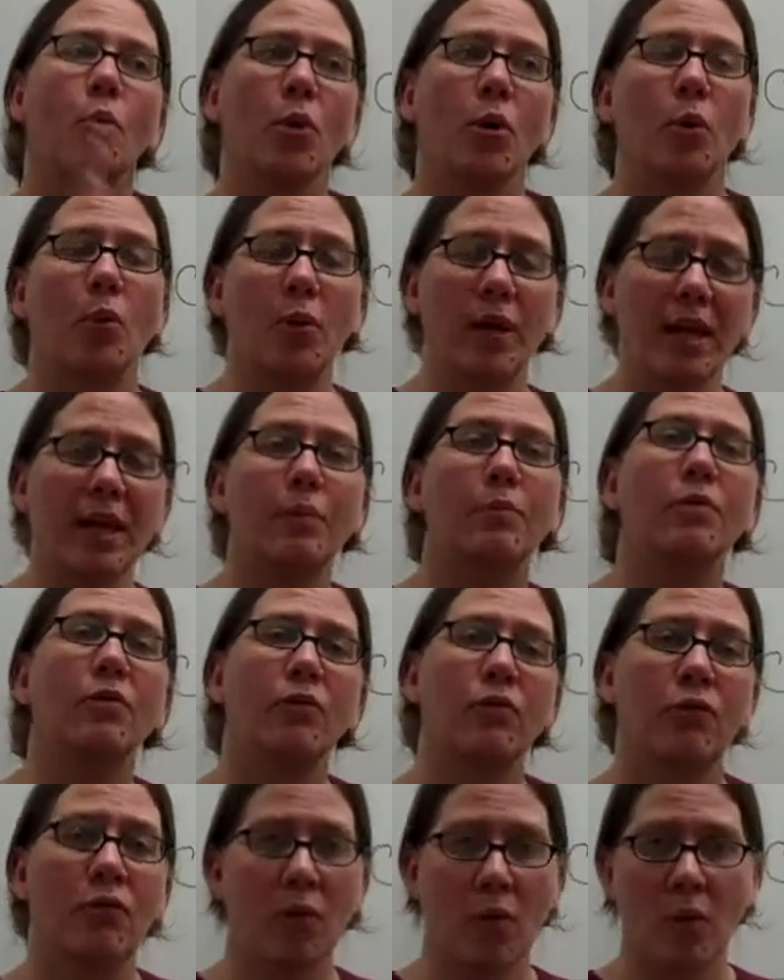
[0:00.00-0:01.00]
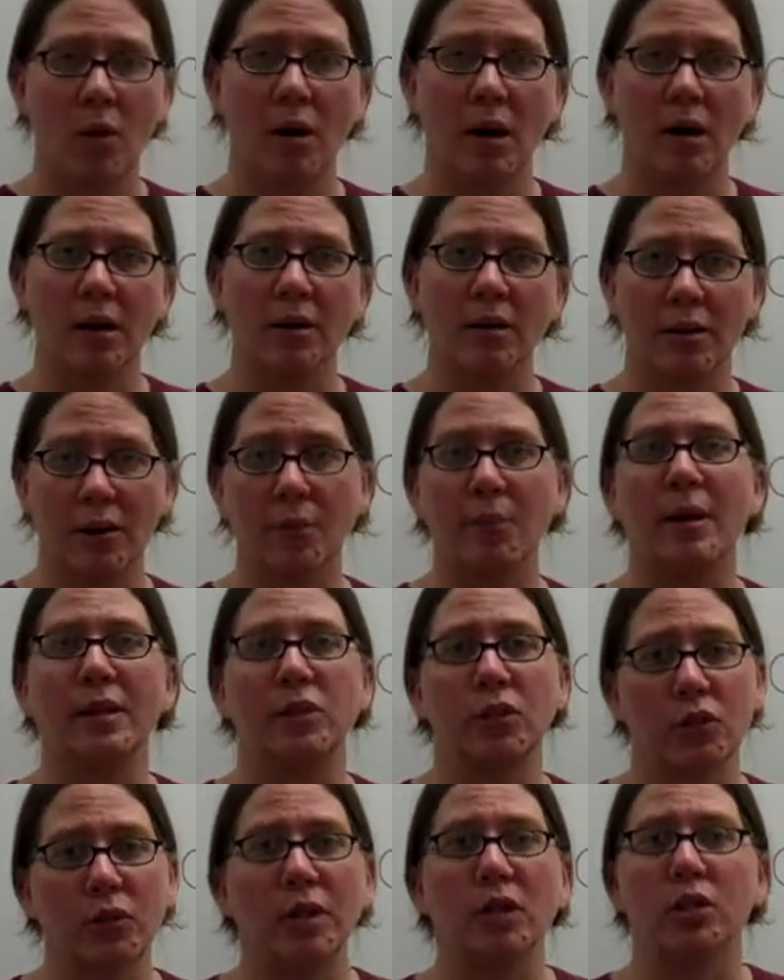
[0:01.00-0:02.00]
the week before their
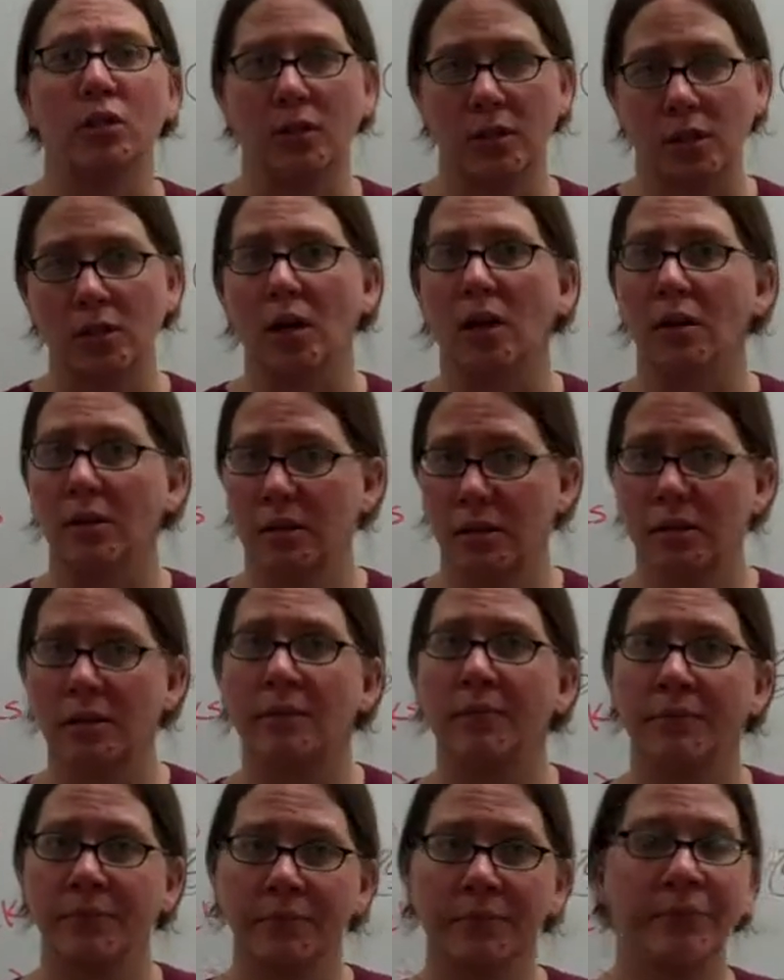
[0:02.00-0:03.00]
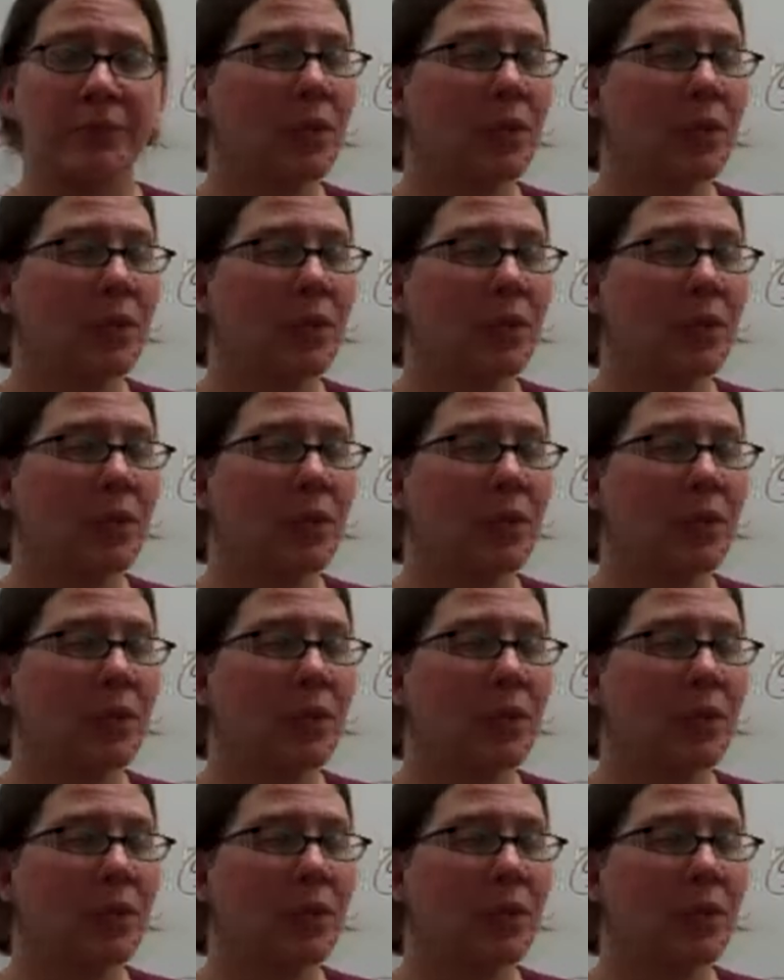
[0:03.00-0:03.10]
menstruation starts.